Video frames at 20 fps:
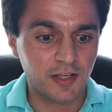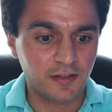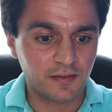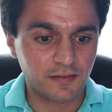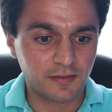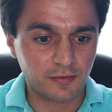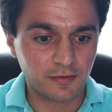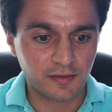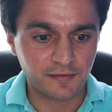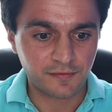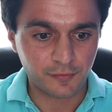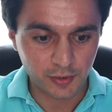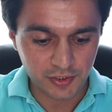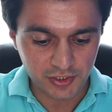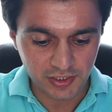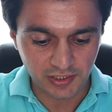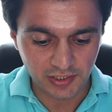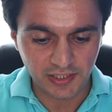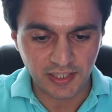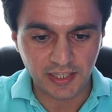So
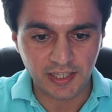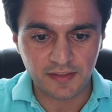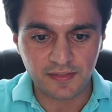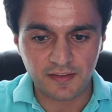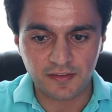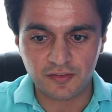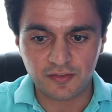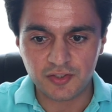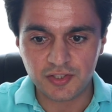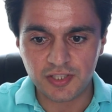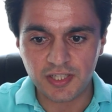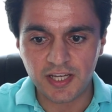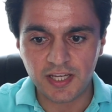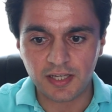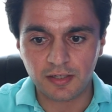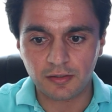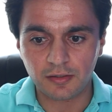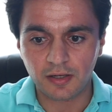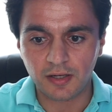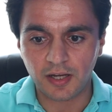unfortunately, in this
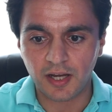sheet,